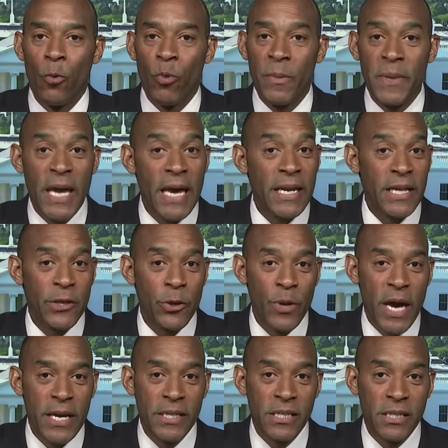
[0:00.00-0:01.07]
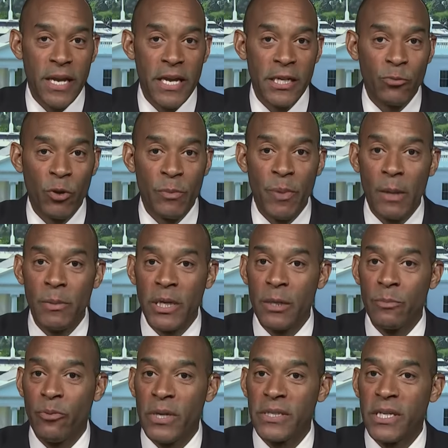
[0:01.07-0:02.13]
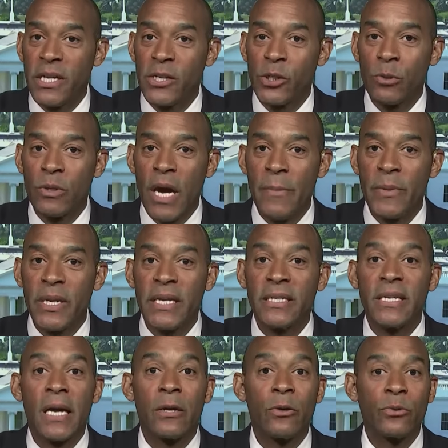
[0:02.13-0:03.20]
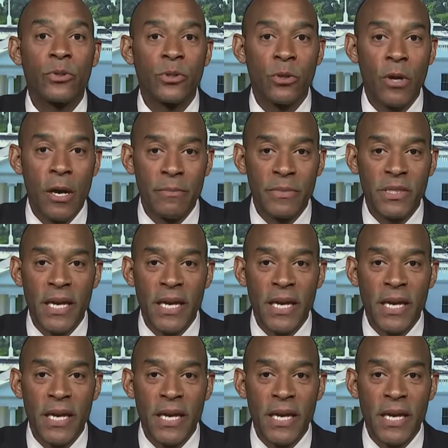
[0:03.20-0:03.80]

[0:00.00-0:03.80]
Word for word: We begin in the United States. Republican presidential nominee Donald Trump